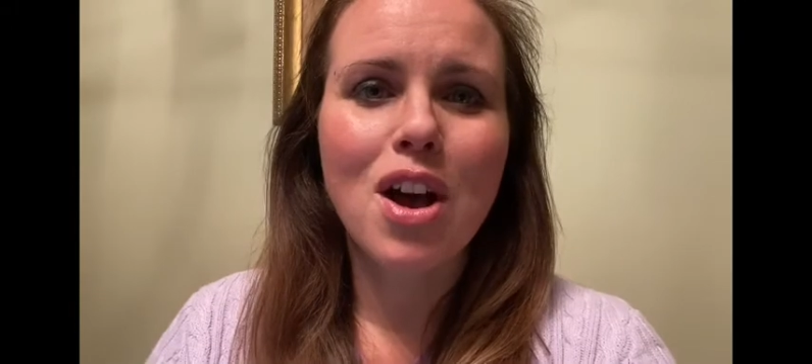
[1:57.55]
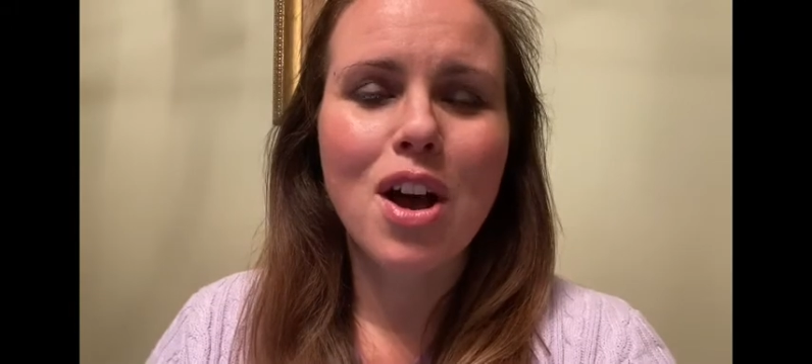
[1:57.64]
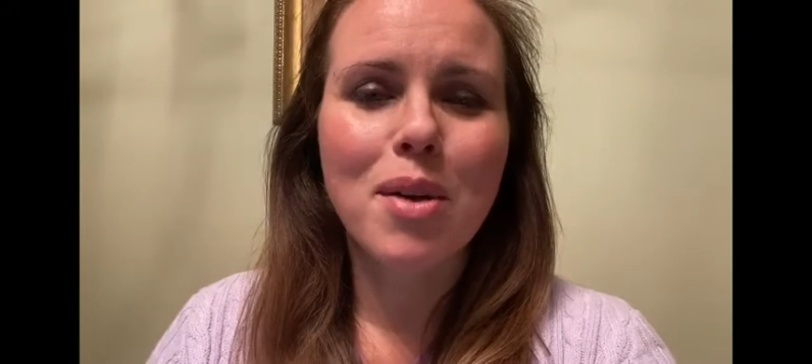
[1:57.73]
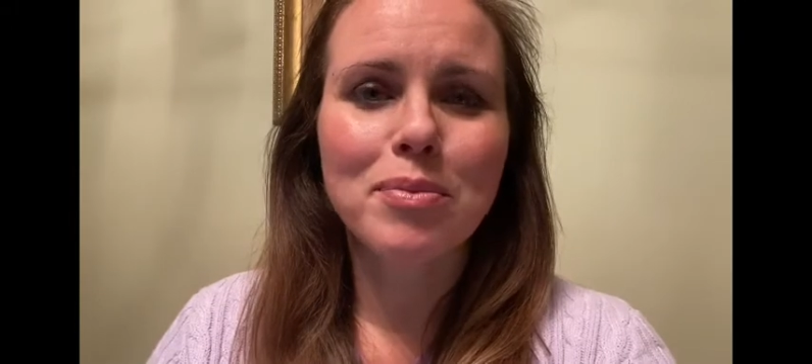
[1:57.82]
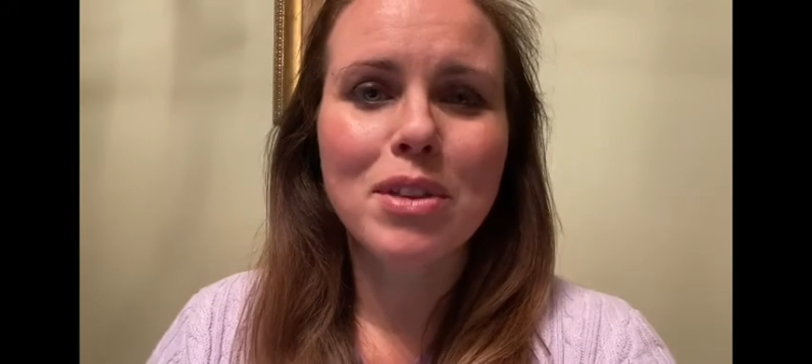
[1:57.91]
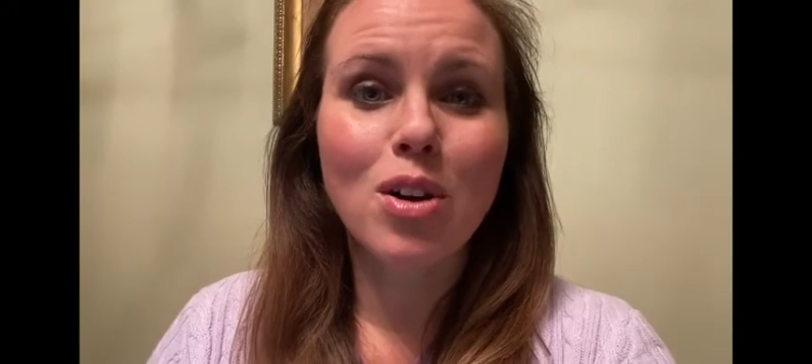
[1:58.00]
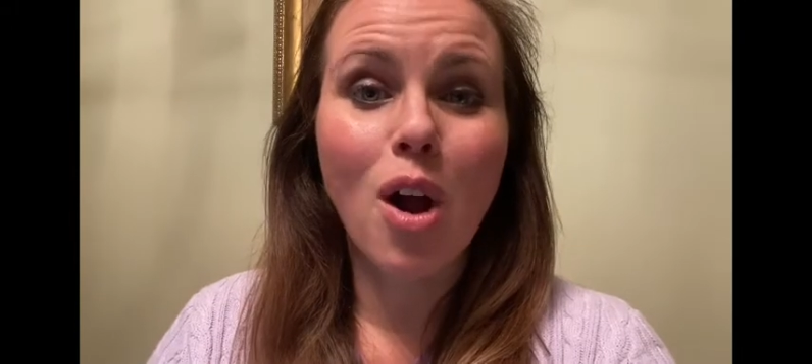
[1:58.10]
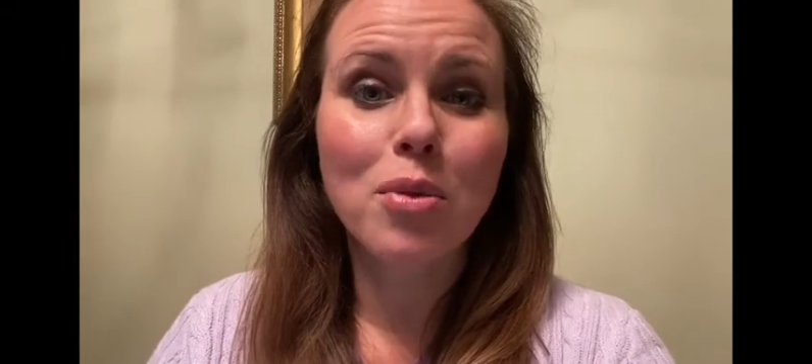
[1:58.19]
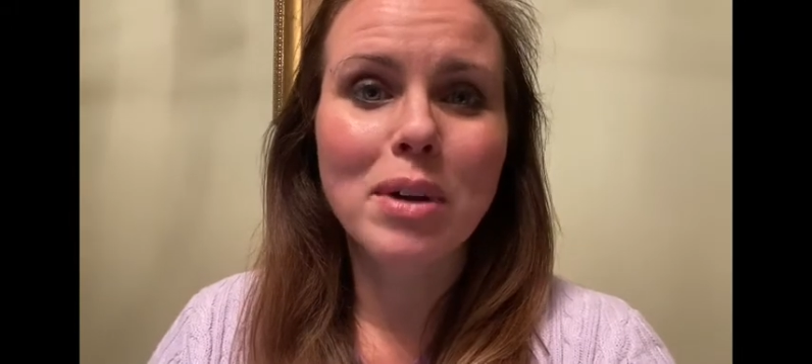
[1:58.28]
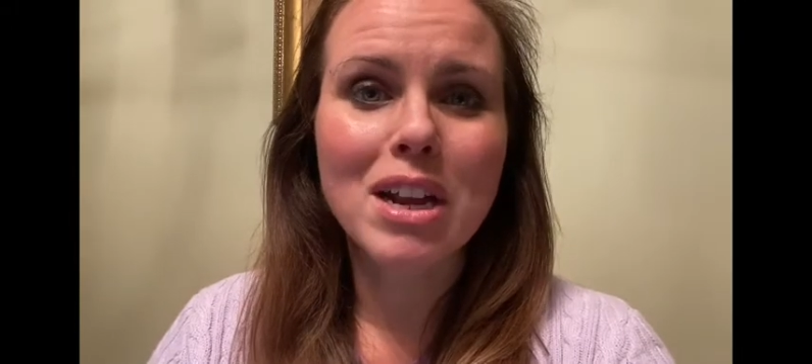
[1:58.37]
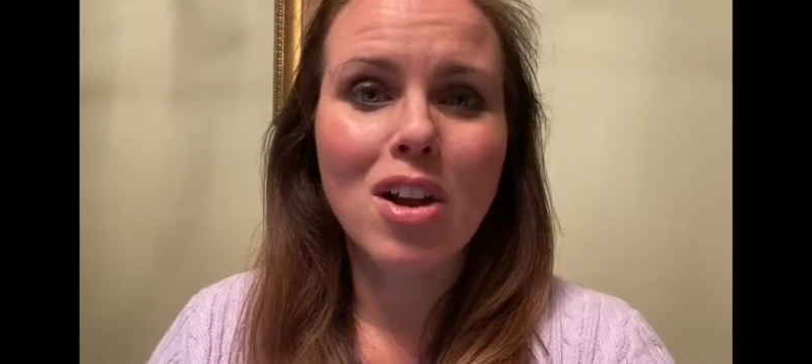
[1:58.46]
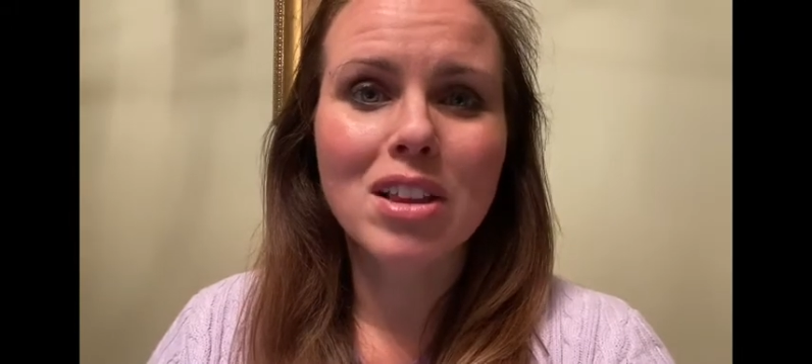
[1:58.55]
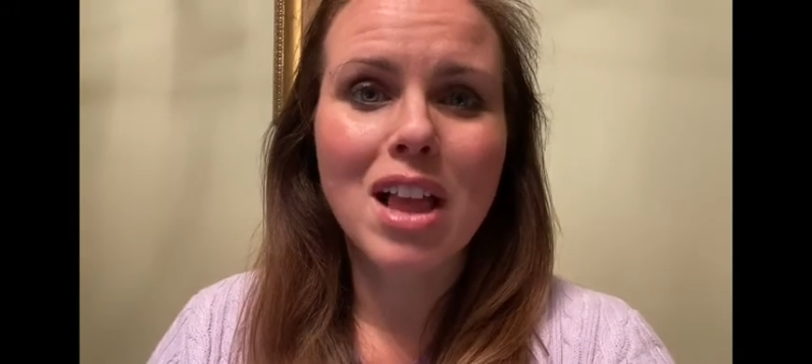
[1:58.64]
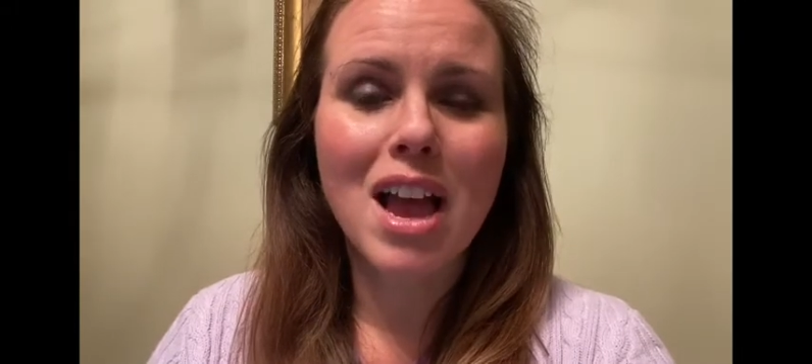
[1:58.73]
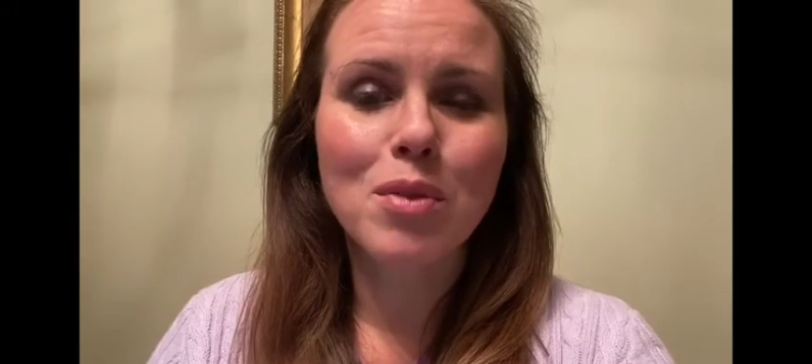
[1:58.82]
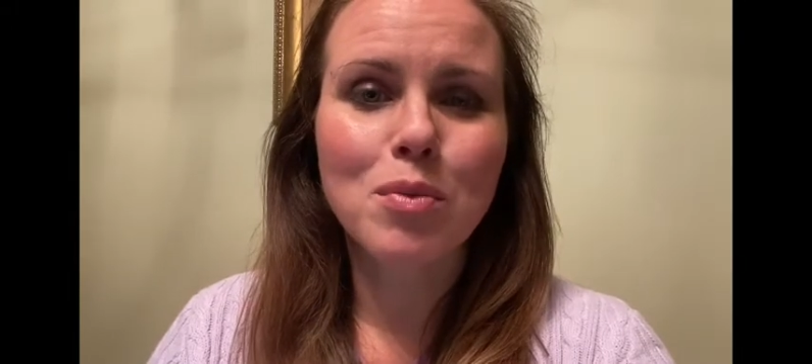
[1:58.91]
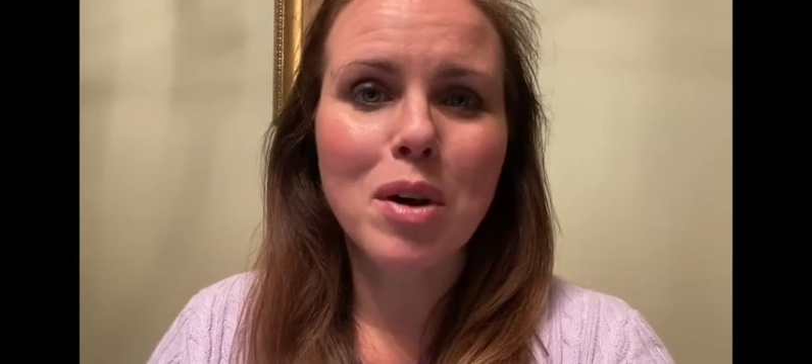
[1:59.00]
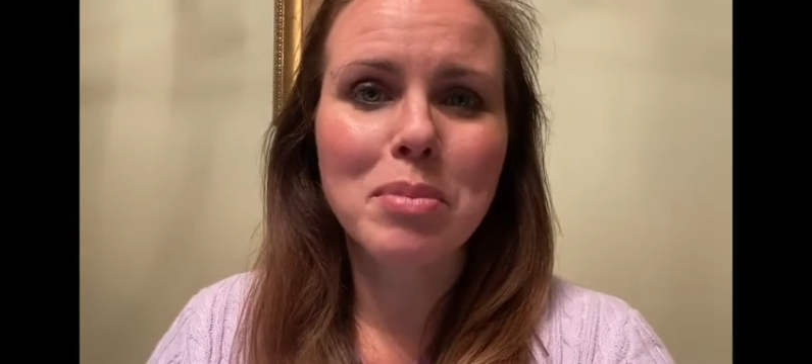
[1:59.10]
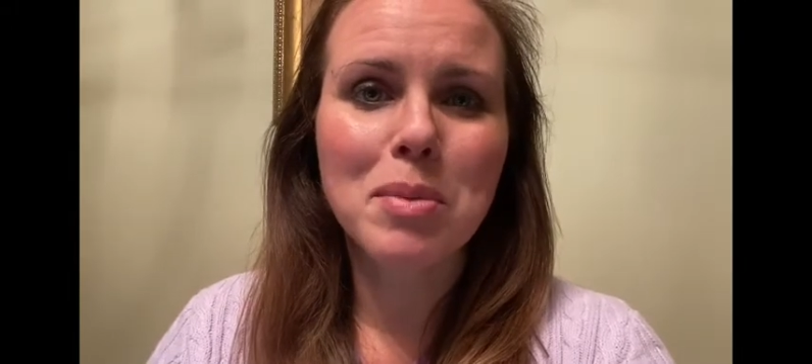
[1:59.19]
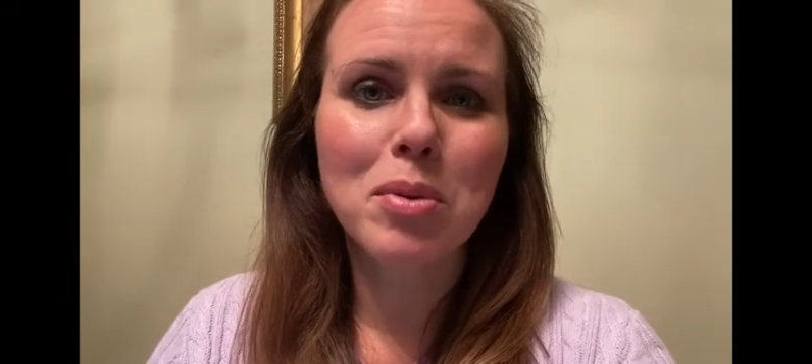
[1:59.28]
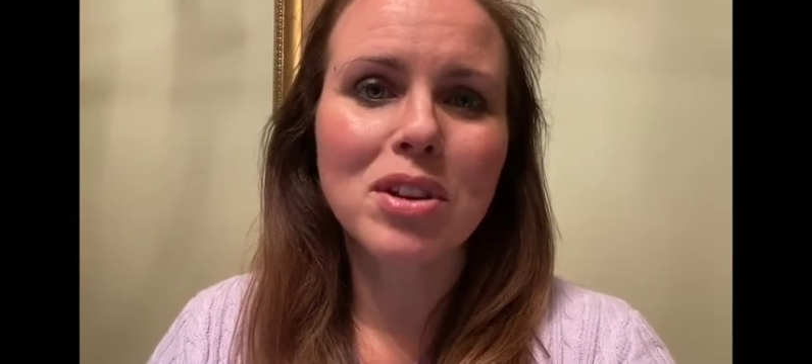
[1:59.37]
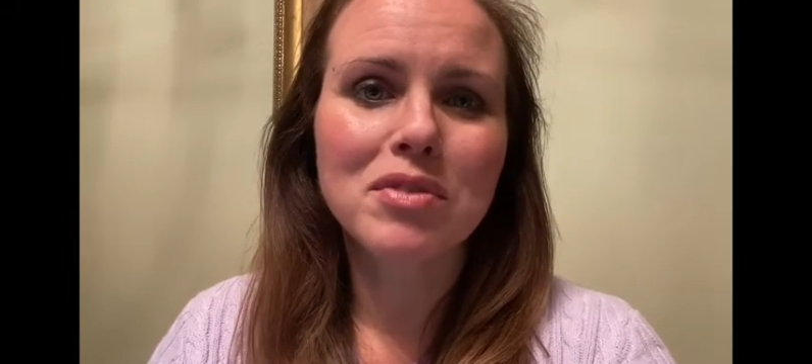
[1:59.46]
um, that are already online where
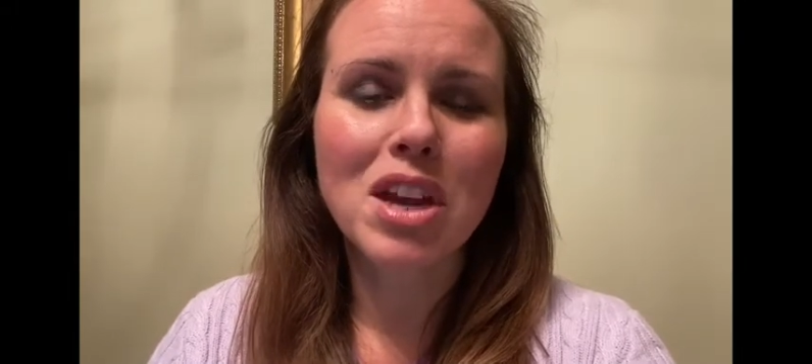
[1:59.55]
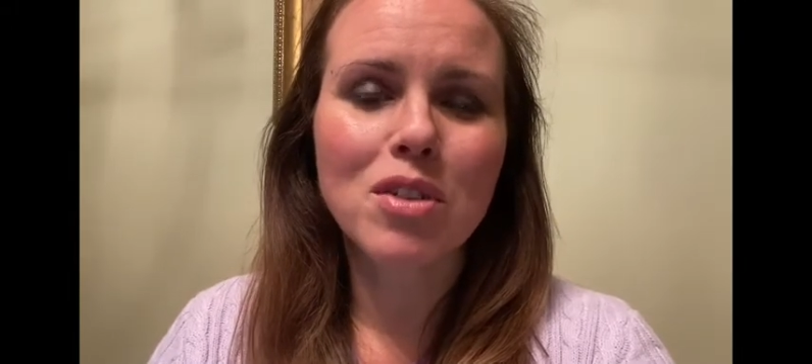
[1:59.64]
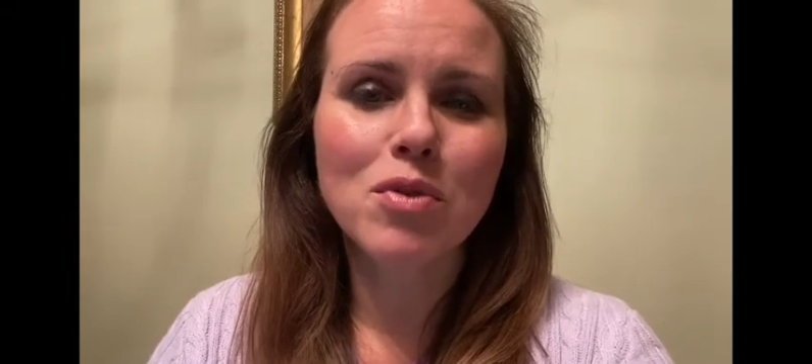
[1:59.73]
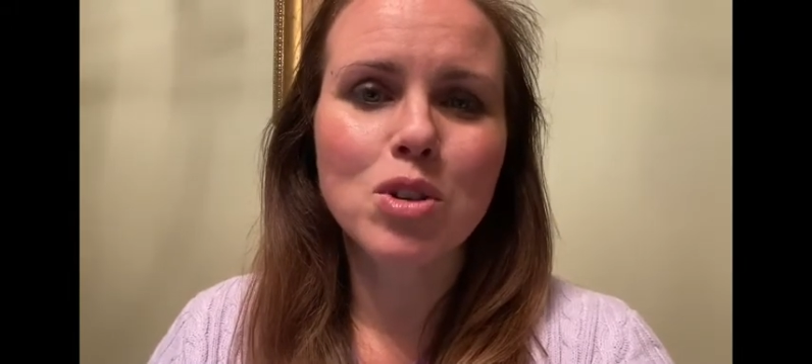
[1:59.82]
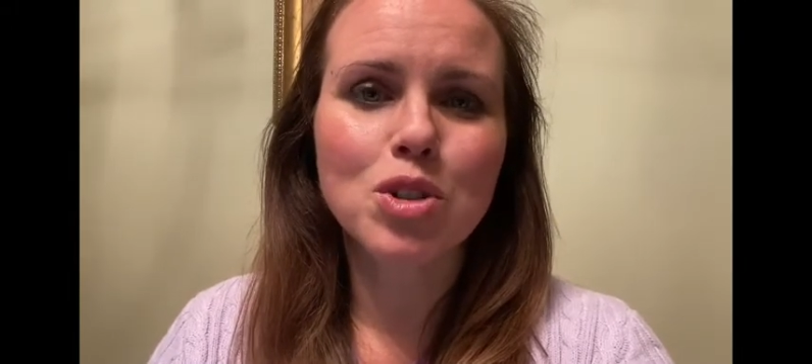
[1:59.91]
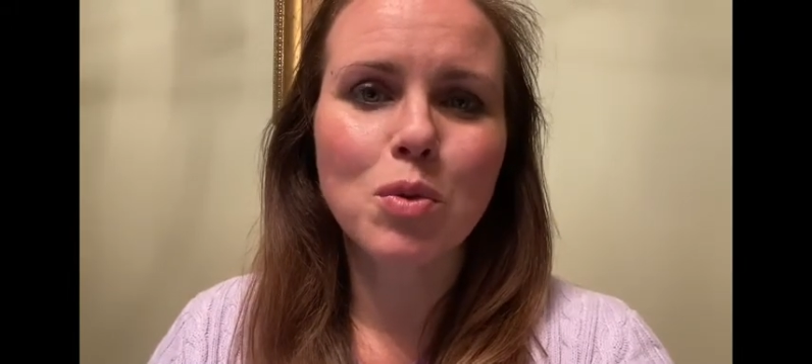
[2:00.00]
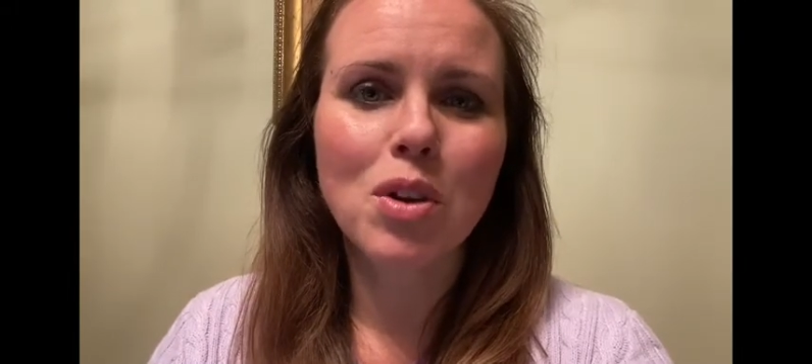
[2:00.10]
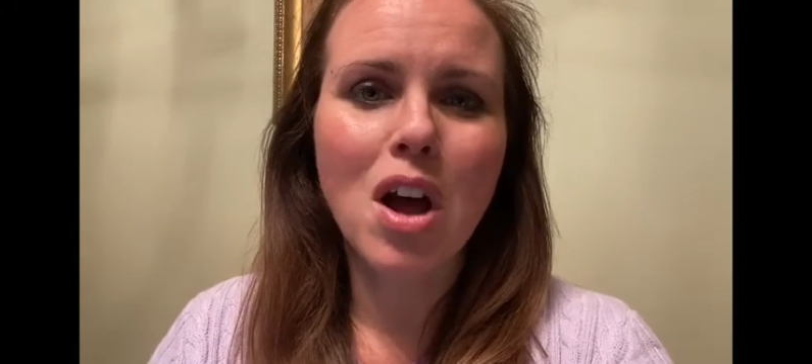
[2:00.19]
people have done virtual